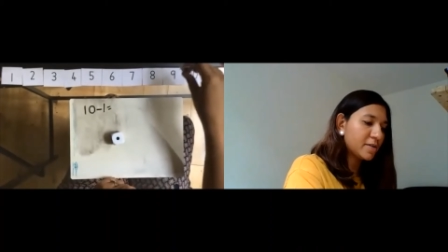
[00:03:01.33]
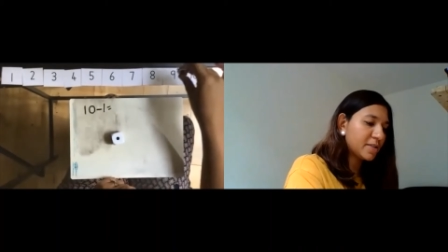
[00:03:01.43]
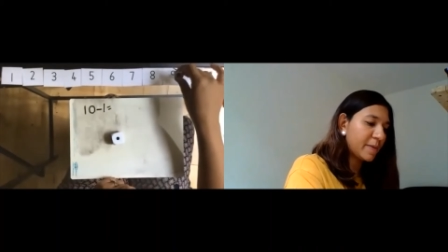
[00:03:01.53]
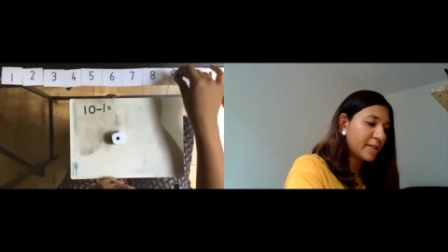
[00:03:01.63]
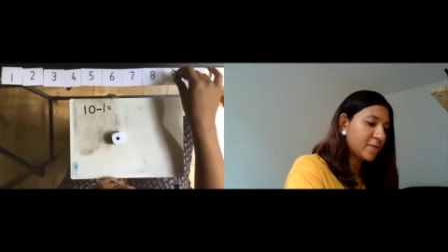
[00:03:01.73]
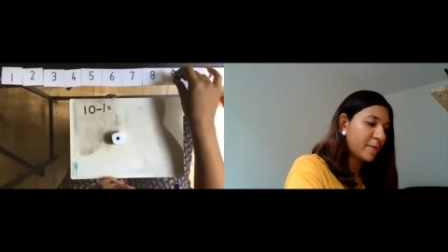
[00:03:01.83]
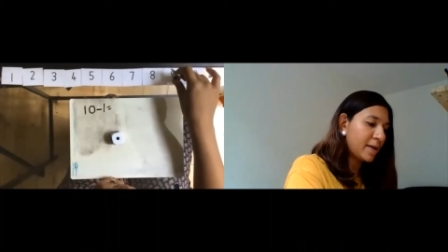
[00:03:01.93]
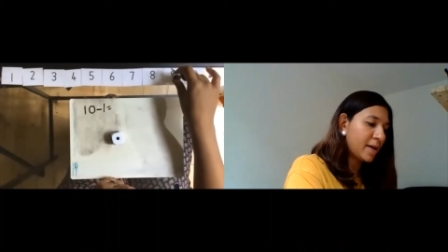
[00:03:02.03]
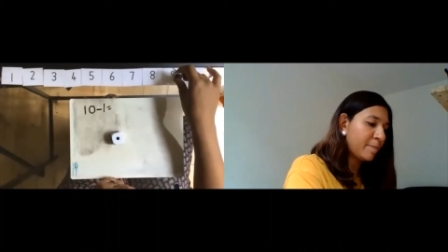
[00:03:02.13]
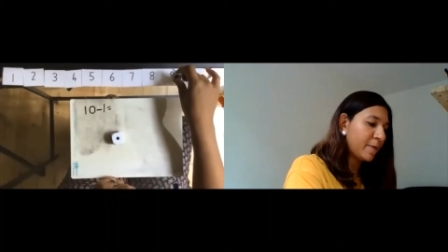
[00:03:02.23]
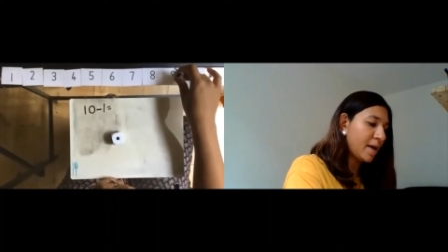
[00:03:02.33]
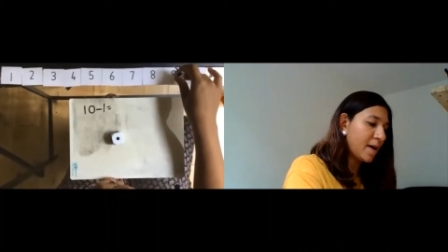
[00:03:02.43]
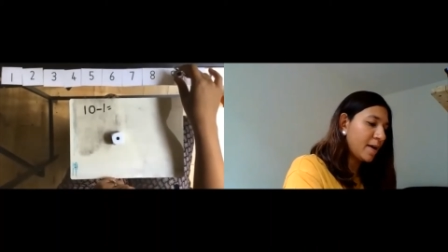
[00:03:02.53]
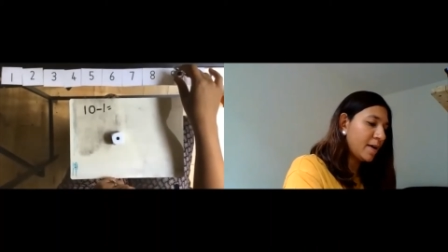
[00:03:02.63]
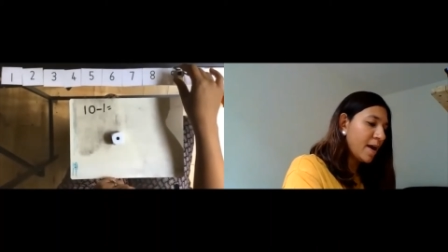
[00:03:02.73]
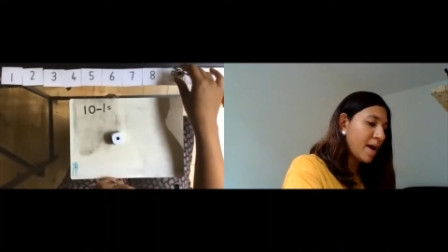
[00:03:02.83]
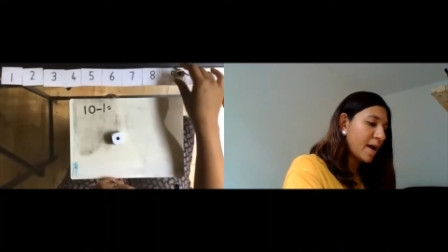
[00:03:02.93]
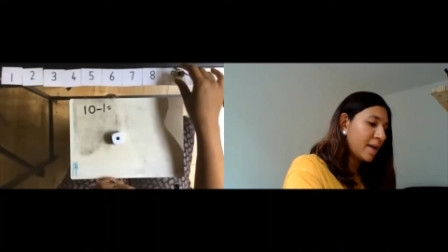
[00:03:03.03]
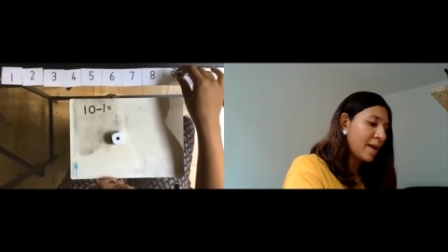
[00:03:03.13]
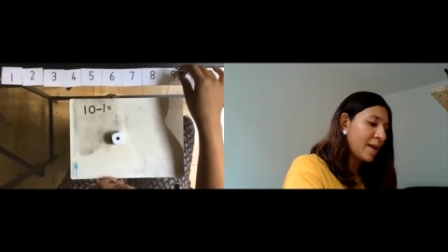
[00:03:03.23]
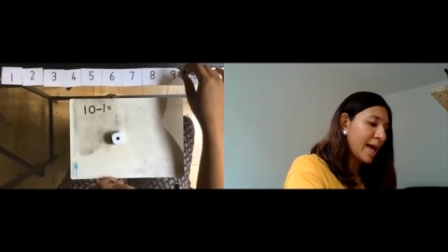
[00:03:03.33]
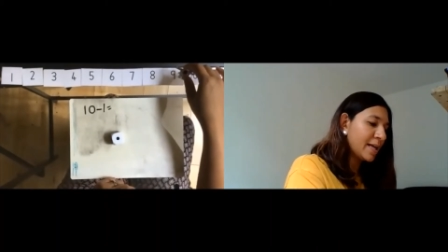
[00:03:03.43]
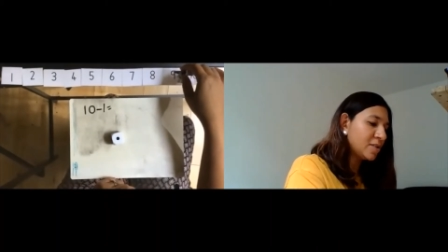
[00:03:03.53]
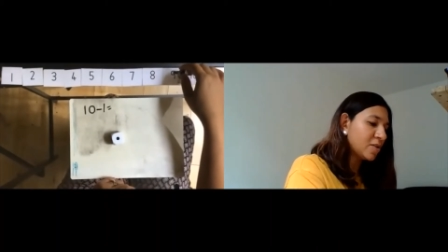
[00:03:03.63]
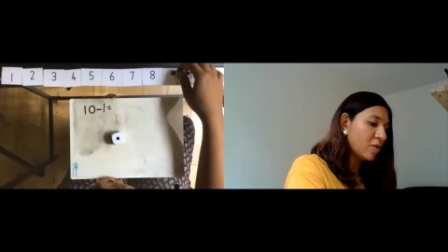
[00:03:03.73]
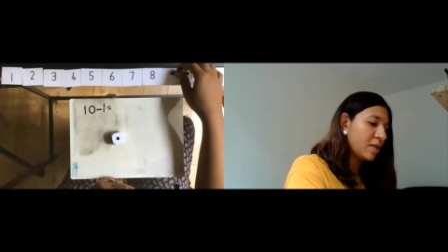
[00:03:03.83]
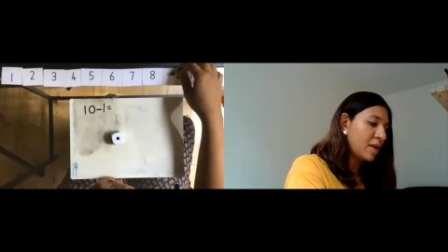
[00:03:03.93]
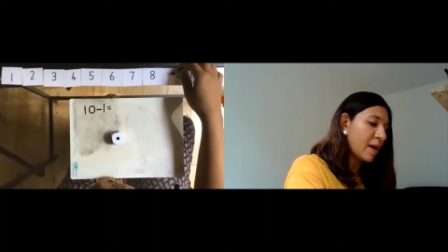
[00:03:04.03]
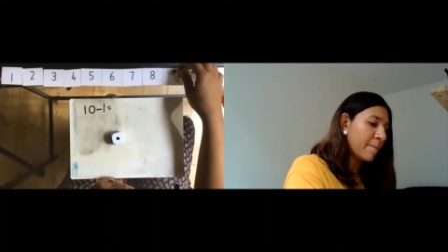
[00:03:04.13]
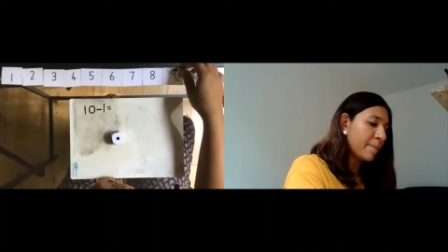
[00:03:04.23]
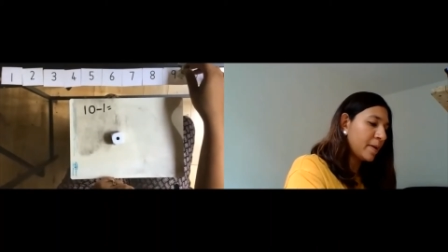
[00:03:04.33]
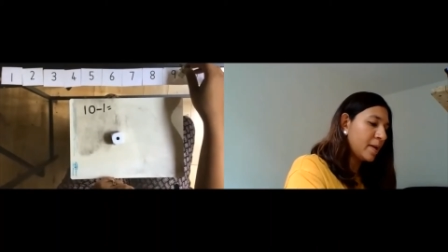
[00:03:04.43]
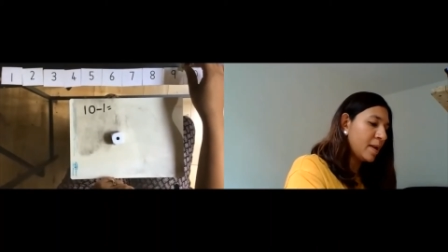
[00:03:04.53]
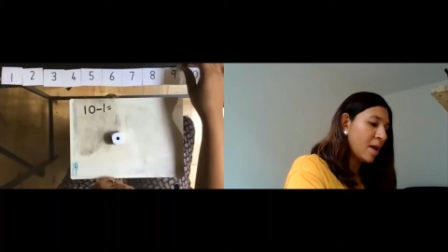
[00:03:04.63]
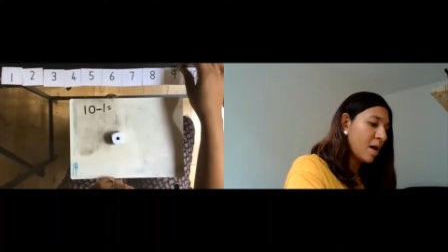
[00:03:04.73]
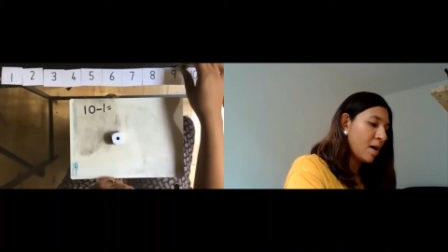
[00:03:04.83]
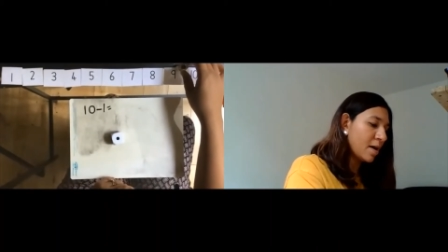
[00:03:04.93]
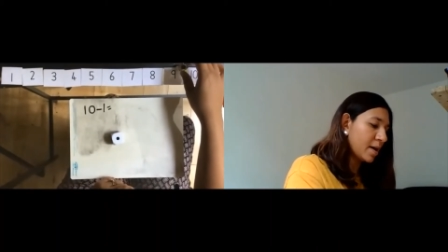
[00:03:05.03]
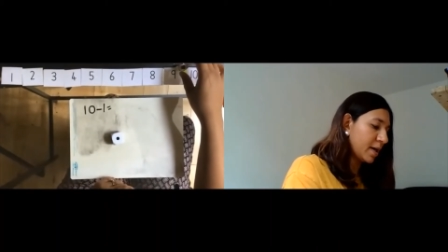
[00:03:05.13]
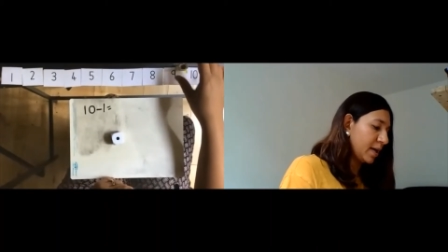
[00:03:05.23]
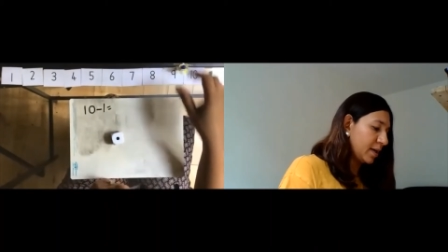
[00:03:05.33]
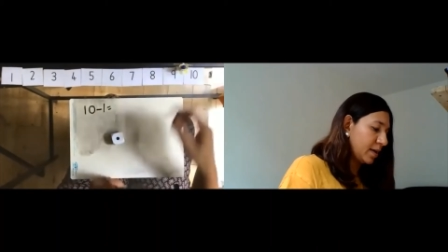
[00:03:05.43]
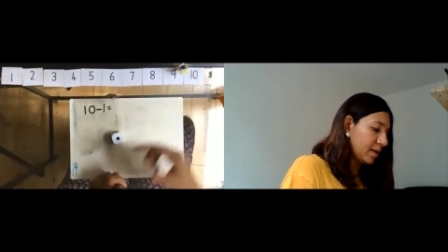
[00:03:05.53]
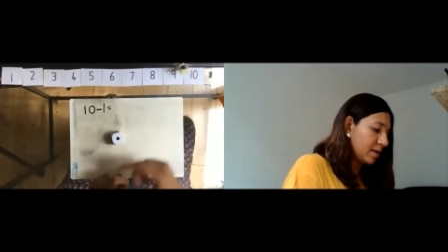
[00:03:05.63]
space on my number line, and I land on the number 9.